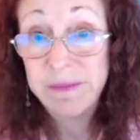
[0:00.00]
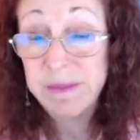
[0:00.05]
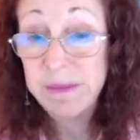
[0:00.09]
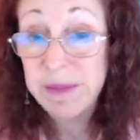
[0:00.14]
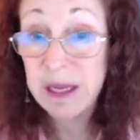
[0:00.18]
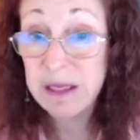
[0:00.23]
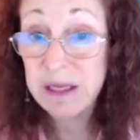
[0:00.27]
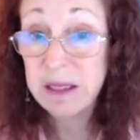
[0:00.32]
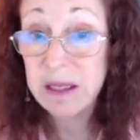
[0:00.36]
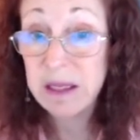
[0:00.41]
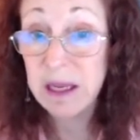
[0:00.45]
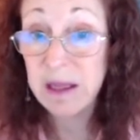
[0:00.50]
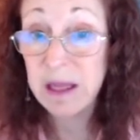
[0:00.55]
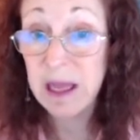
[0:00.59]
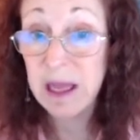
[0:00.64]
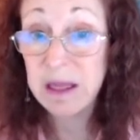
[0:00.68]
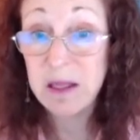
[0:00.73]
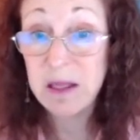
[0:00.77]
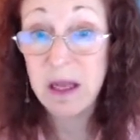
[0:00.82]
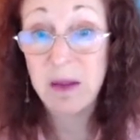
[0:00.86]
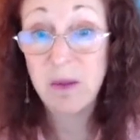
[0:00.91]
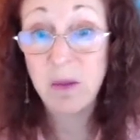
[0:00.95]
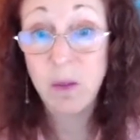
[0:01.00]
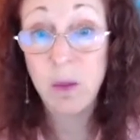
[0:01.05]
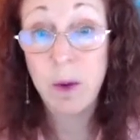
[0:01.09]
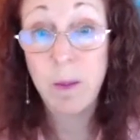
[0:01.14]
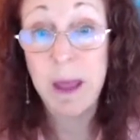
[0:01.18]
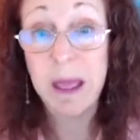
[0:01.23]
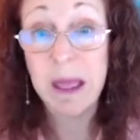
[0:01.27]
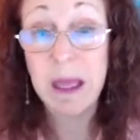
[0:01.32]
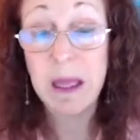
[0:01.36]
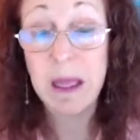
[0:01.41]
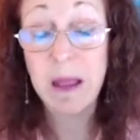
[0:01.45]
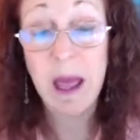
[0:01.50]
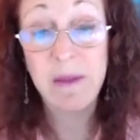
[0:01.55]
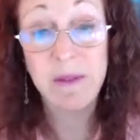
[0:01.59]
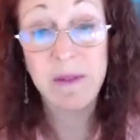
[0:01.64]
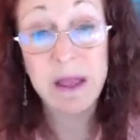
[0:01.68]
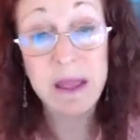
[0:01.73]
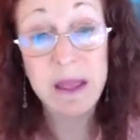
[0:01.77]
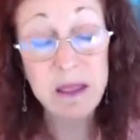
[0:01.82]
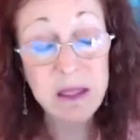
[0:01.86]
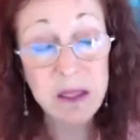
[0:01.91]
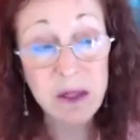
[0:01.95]
That's it. That's it. We're making life
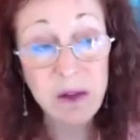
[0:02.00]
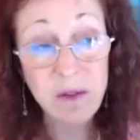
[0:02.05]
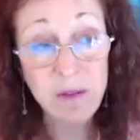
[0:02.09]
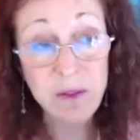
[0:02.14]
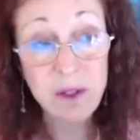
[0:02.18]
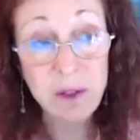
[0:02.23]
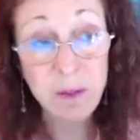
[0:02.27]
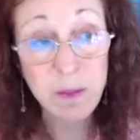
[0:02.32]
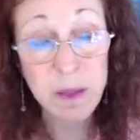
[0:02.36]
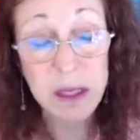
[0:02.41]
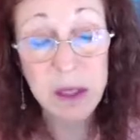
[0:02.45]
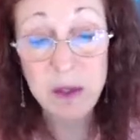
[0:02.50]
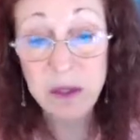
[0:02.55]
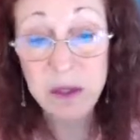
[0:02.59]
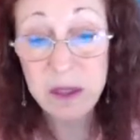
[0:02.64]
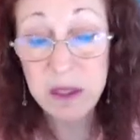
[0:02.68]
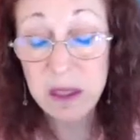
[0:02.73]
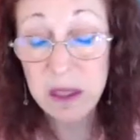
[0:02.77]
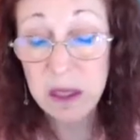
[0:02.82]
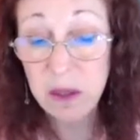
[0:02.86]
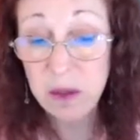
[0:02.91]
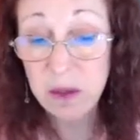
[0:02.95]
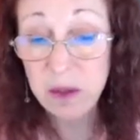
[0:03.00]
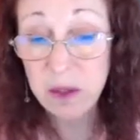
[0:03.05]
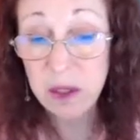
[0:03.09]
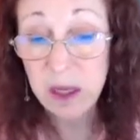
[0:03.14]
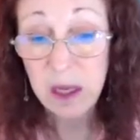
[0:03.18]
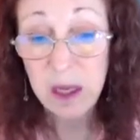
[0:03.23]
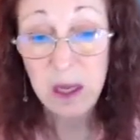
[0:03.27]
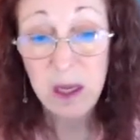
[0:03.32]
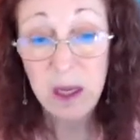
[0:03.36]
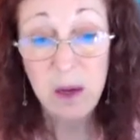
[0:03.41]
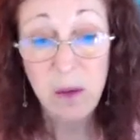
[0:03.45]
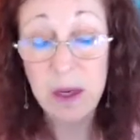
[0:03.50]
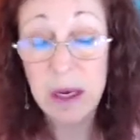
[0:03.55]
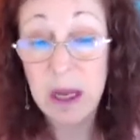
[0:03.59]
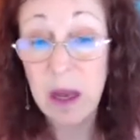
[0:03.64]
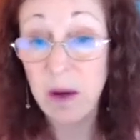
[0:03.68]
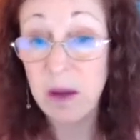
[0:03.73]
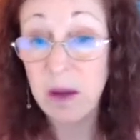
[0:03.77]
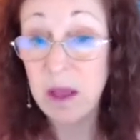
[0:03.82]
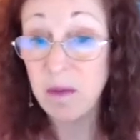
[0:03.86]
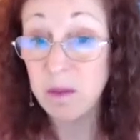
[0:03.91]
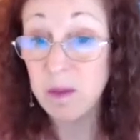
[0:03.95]
easier for speakers and leaders. We
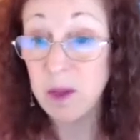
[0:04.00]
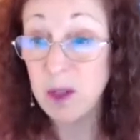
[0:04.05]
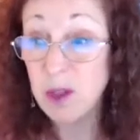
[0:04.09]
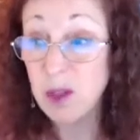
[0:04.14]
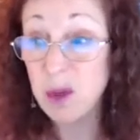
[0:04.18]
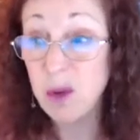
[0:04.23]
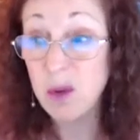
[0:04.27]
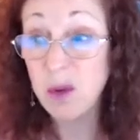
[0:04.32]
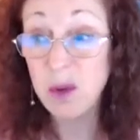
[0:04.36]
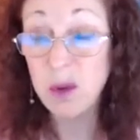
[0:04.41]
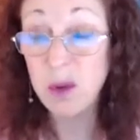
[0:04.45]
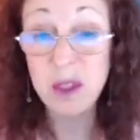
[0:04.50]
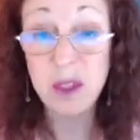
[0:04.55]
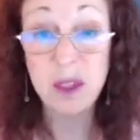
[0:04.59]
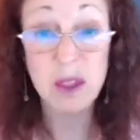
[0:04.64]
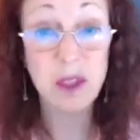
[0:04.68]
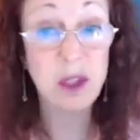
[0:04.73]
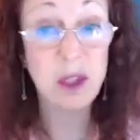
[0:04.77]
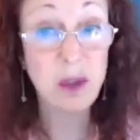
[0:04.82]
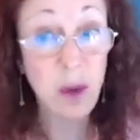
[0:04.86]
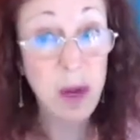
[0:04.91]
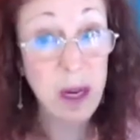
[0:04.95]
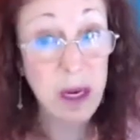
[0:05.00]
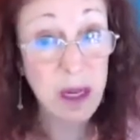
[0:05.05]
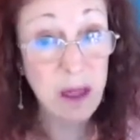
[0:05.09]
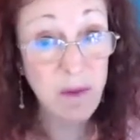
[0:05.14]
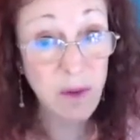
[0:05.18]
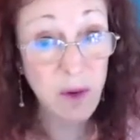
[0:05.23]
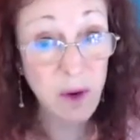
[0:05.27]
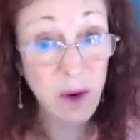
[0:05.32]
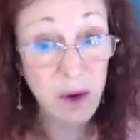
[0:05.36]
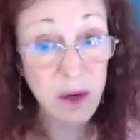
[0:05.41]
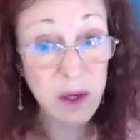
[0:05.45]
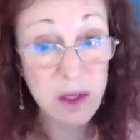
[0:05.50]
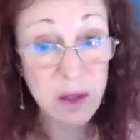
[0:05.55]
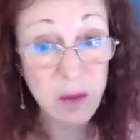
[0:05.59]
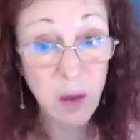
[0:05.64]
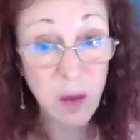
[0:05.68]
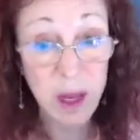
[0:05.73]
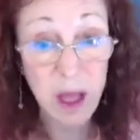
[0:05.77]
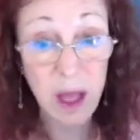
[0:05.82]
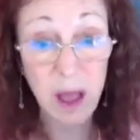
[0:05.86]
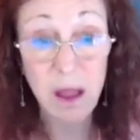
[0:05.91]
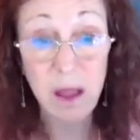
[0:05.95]
now give them the tools and the training for it as
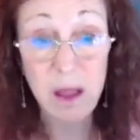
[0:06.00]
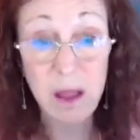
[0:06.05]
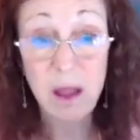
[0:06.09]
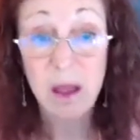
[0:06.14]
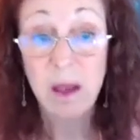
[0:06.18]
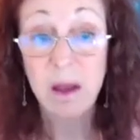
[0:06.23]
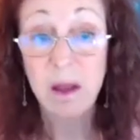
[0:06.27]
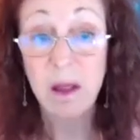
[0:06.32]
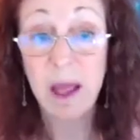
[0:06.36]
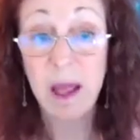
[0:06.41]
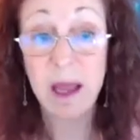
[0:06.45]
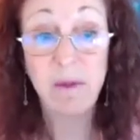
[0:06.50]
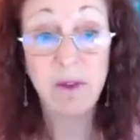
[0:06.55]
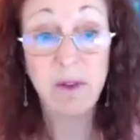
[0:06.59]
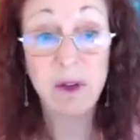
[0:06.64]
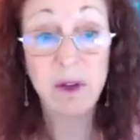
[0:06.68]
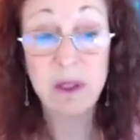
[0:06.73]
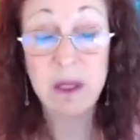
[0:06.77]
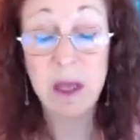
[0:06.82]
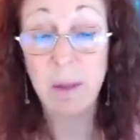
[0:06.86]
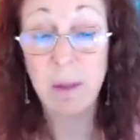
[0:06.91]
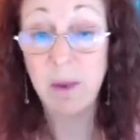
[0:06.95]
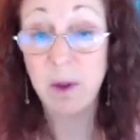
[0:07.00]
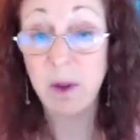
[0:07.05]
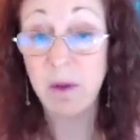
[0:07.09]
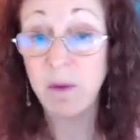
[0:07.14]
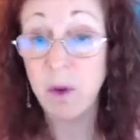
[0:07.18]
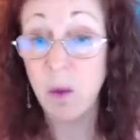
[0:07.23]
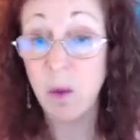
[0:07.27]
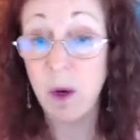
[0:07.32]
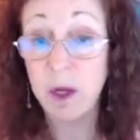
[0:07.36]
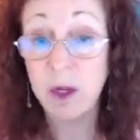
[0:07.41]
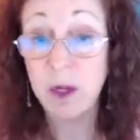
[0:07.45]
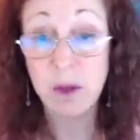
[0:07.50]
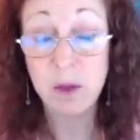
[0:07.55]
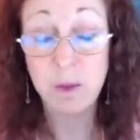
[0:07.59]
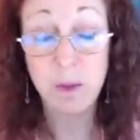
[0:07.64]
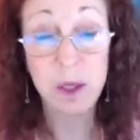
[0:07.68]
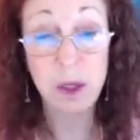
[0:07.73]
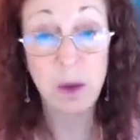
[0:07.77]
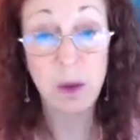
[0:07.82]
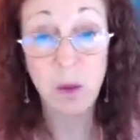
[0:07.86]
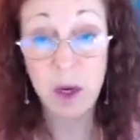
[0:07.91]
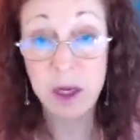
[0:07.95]
well. Like, for example, if you want your
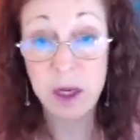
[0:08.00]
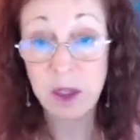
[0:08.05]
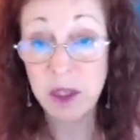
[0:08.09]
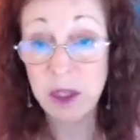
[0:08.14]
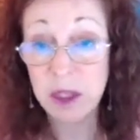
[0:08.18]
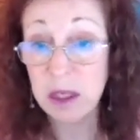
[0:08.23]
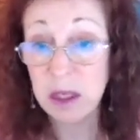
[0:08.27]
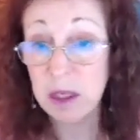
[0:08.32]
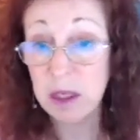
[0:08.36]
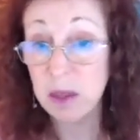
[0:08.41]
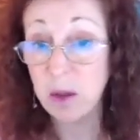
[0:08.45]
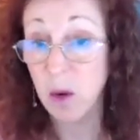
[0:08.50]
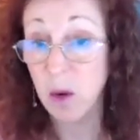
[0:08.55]
speaker one sheet